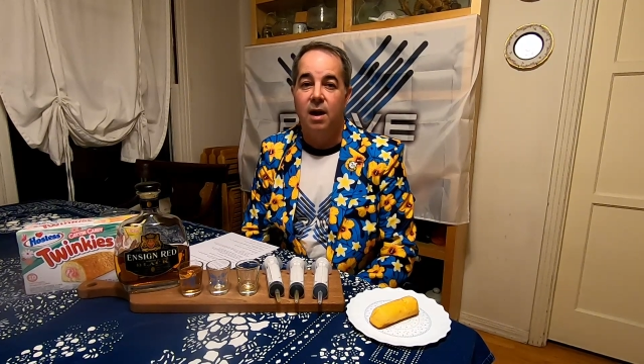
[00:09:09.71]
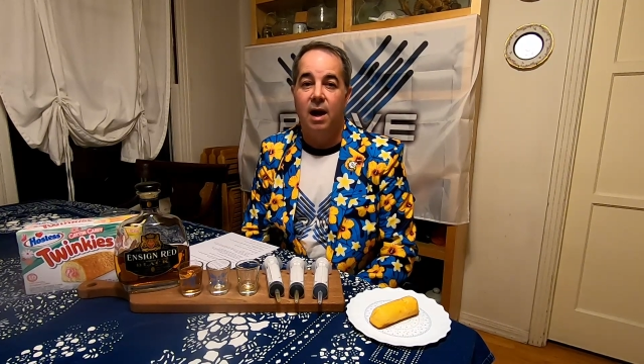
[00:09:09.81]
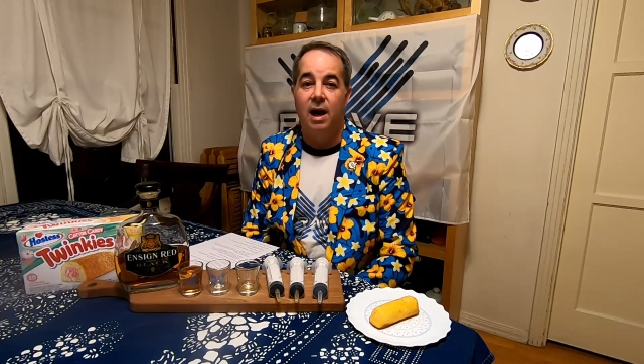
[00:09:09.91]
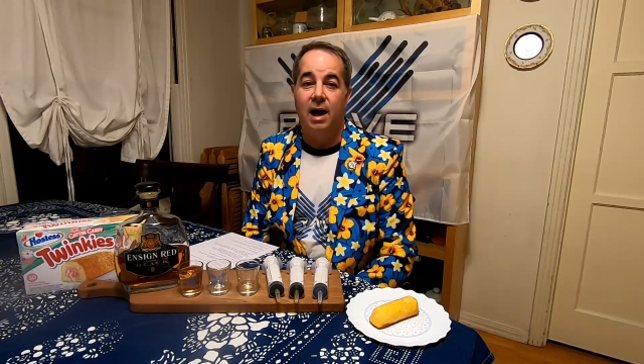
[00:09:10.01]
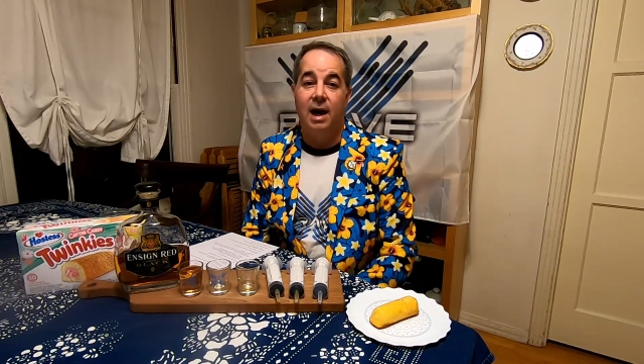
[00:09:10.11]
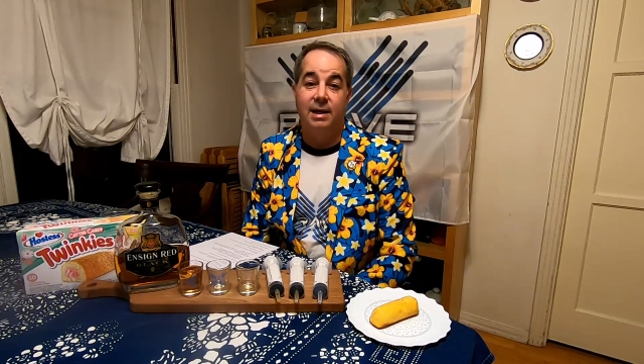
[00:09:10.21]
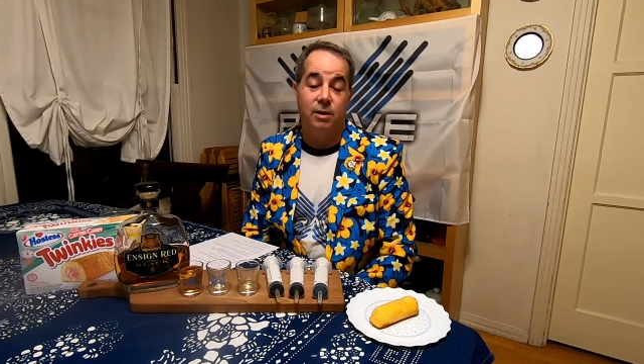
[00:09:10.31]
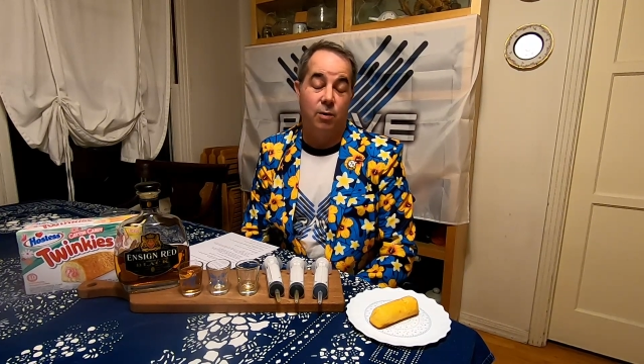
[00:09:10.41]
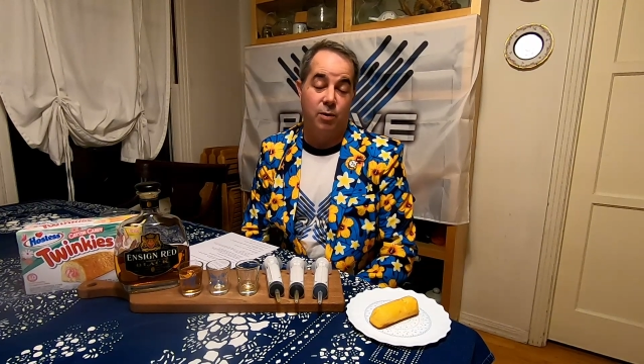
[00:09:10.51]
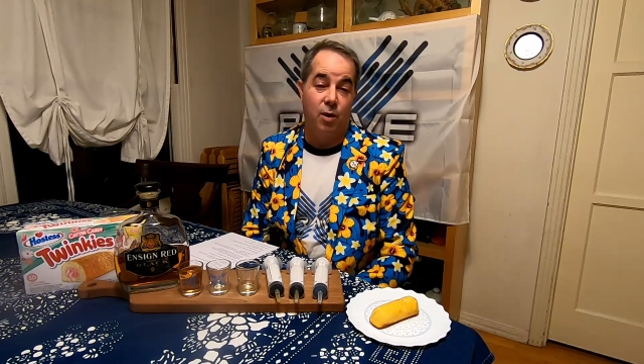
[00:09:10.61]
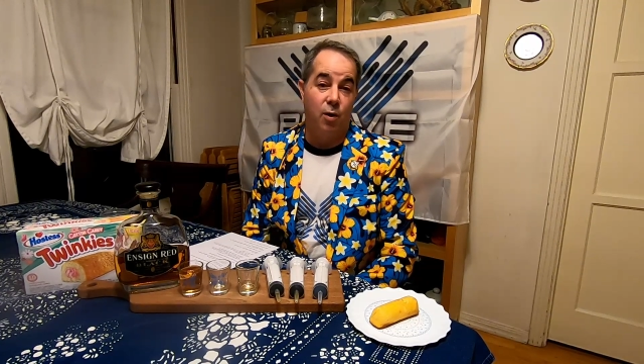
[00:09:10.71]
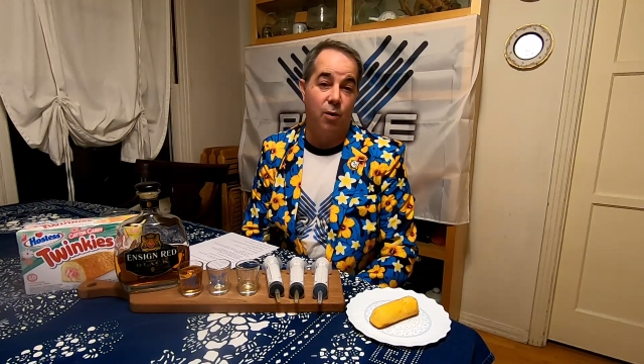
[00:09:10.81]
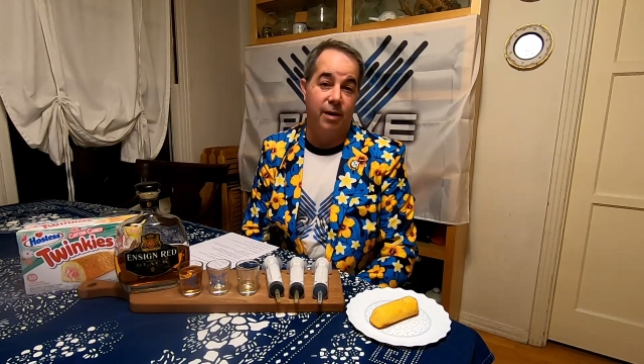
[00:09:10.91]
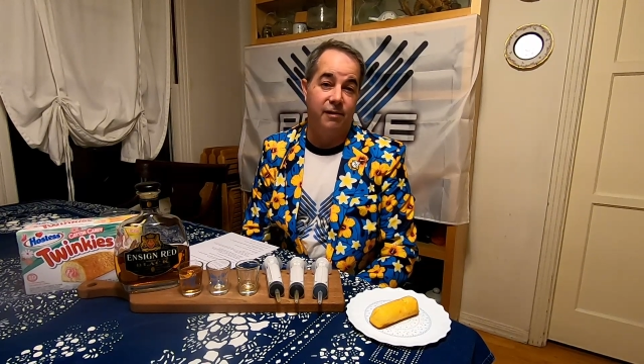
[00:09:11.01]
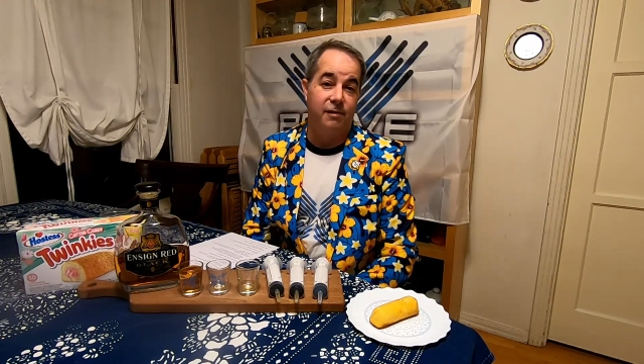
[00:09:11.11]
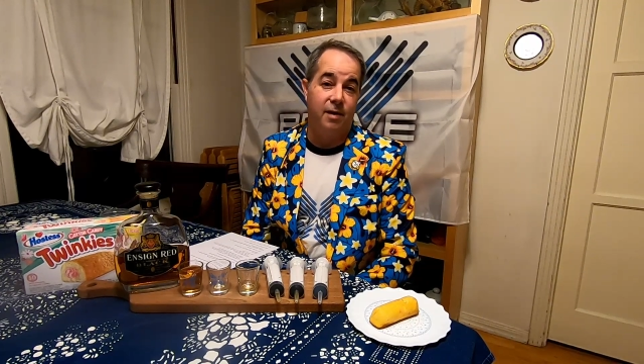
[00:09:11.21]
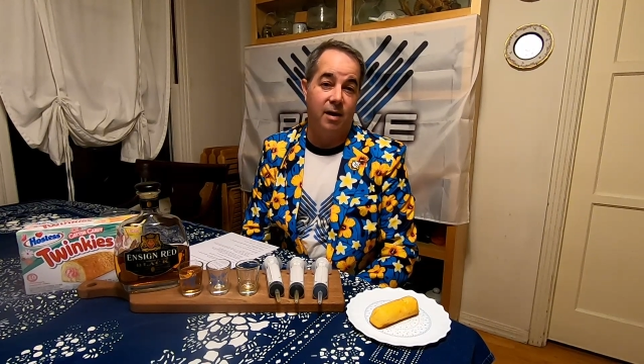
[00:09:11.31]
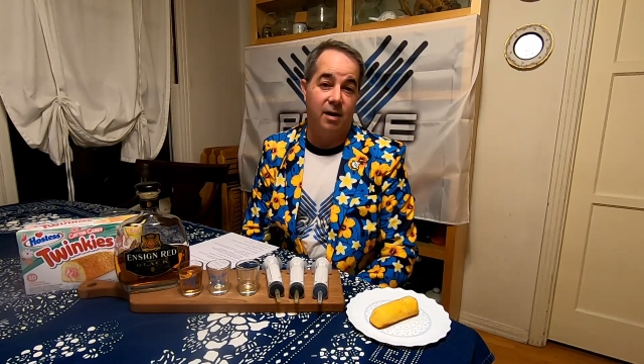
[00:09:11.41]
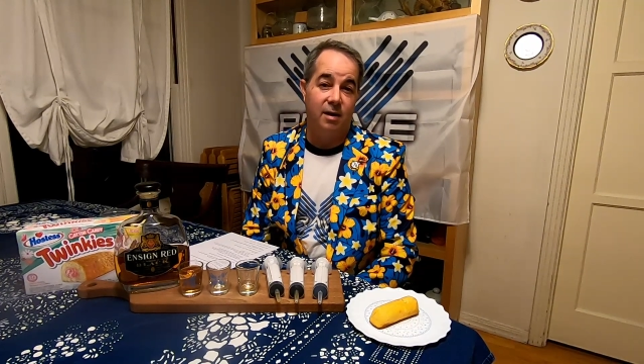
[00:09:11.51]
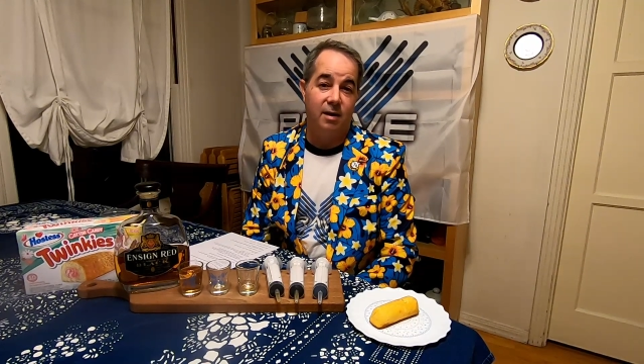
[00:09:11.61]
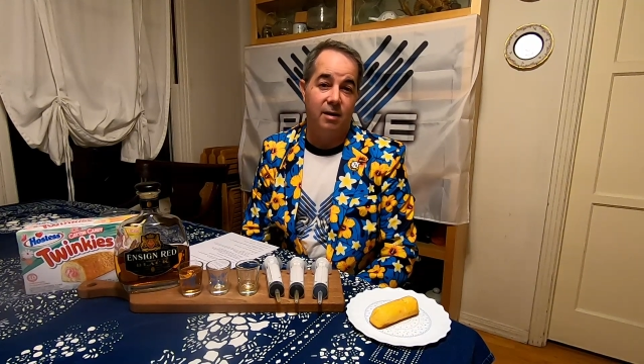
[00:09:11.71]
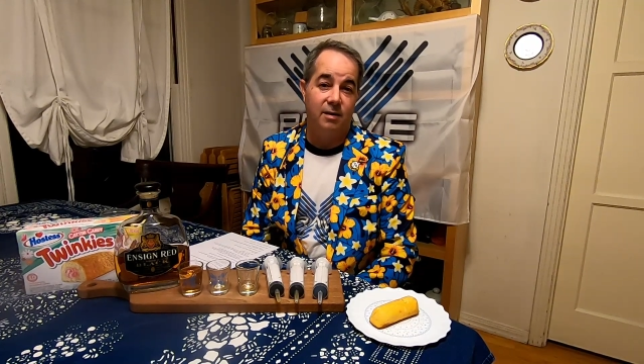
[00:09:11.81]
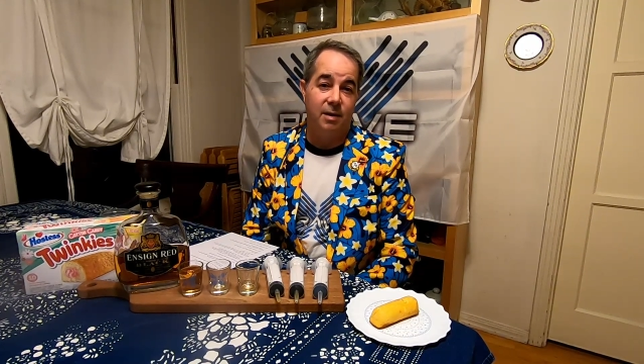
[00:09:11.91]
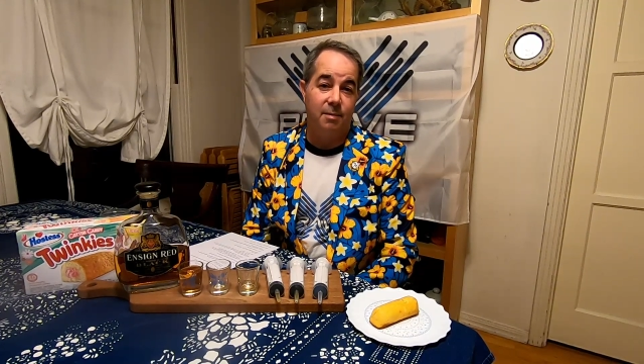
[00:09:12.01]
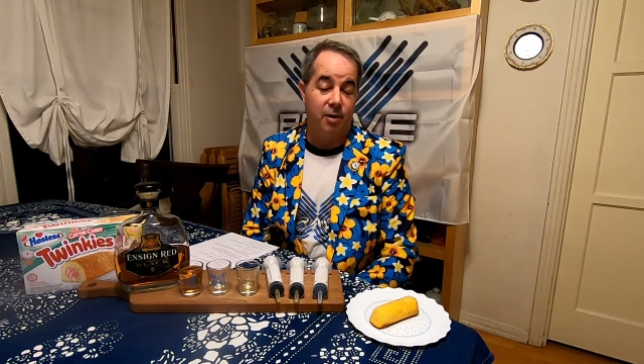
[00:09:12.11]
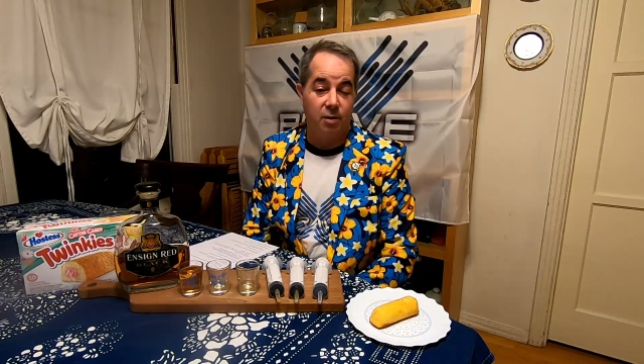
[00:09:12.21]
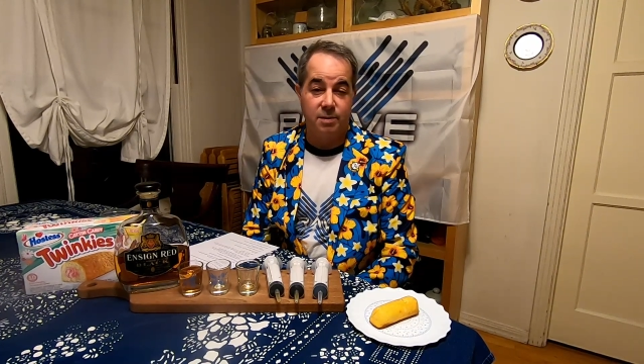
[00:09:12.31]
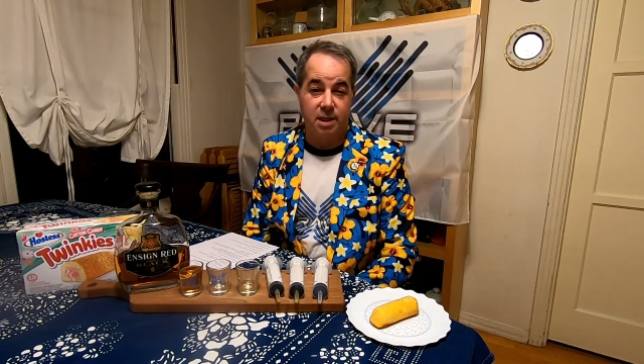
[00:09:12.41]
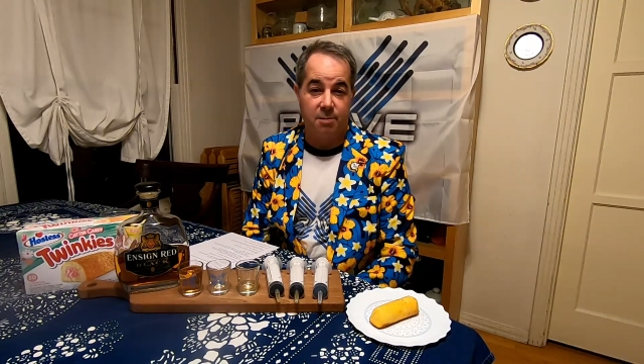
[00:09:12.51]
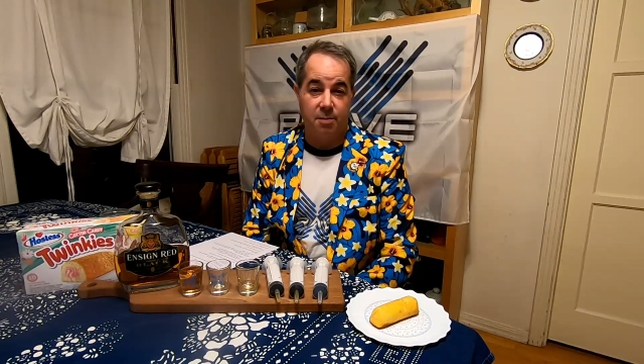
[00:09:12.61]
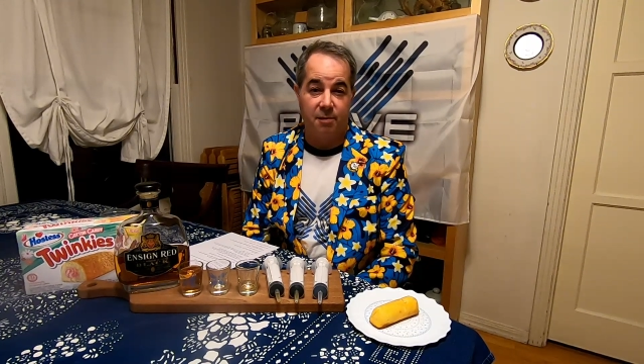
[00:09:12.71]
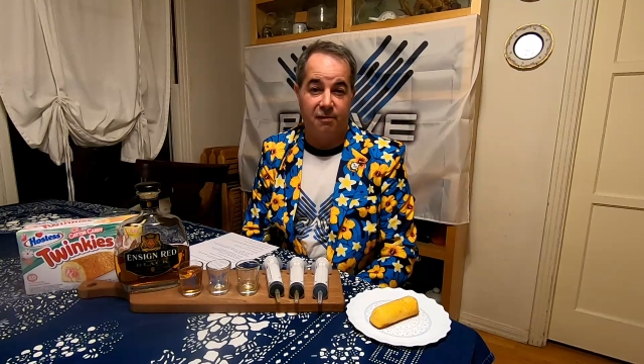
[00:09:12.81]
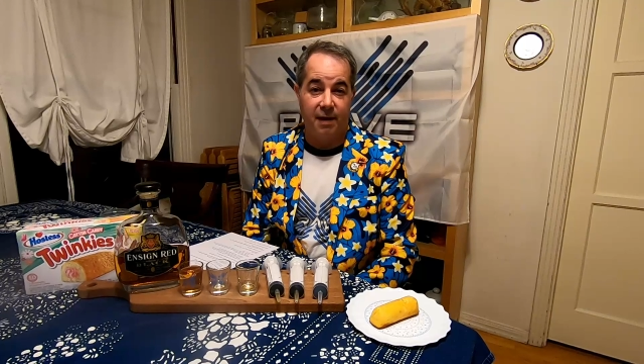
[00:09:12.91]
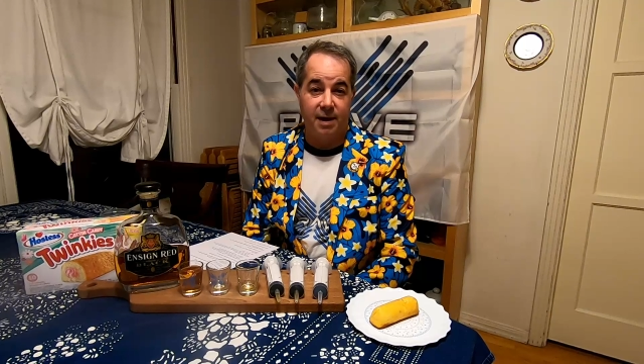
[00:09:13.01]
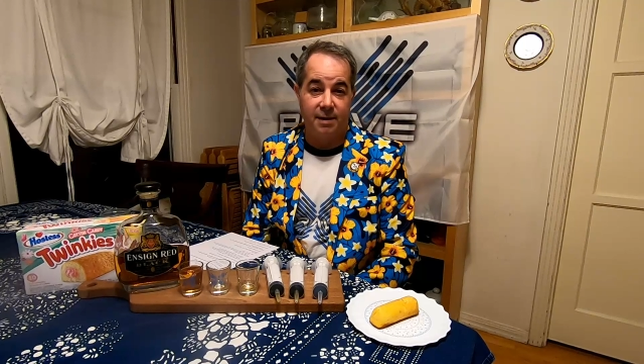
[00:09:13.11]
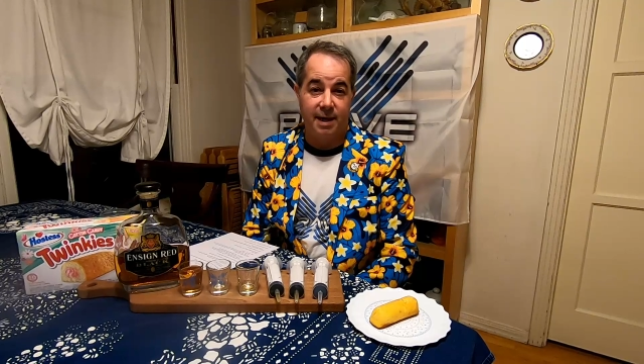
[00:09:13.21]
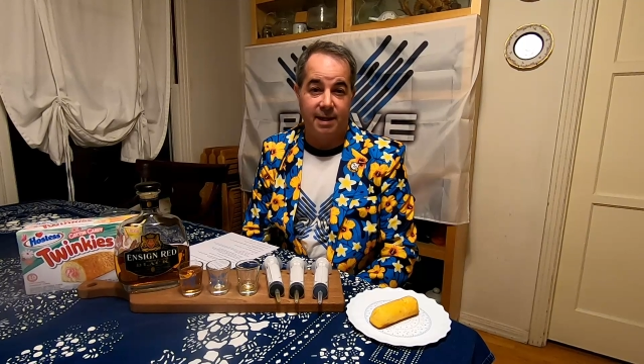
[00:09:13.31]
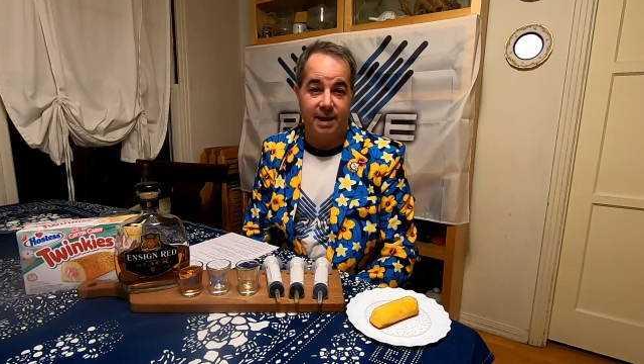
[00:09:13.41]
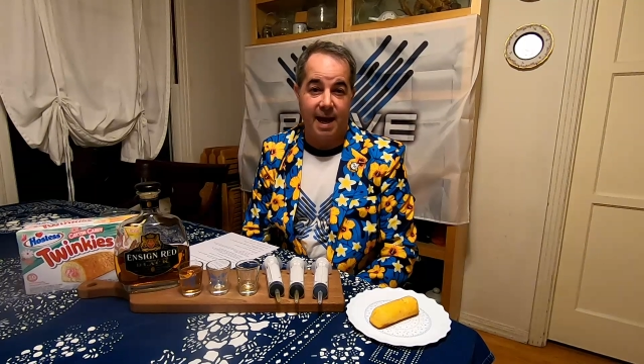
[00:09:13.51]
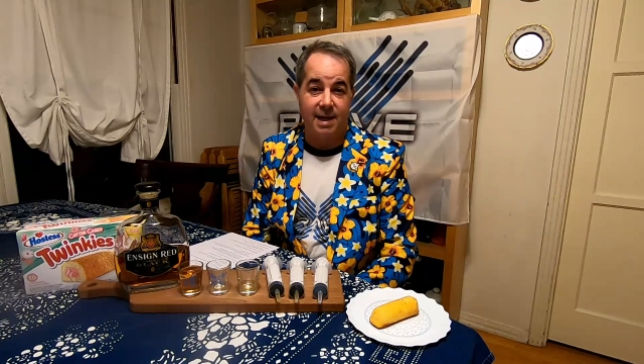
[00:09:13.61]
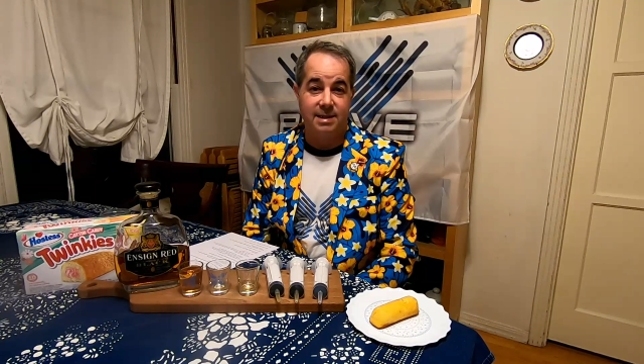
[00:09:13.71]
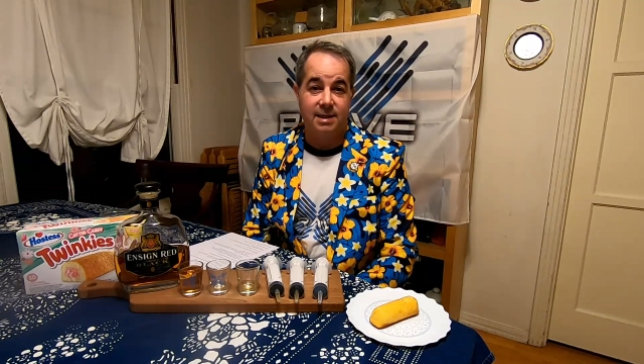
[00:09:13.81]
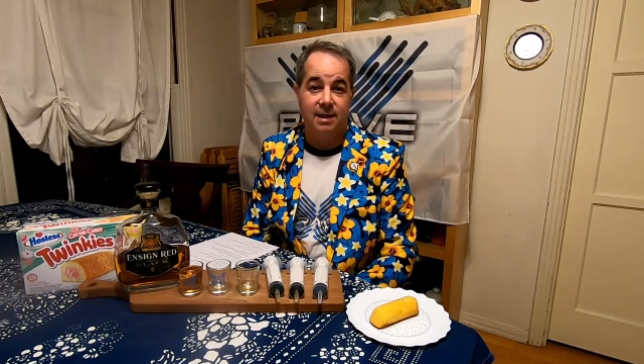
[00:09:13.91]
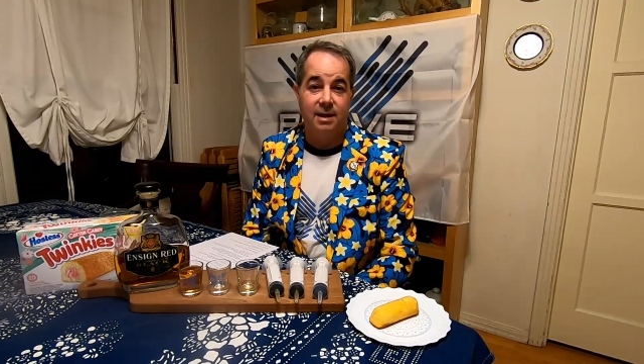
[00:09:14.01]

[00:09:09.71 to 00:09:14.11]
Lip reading: I don't know if the Imperium is going to put up a fight on that last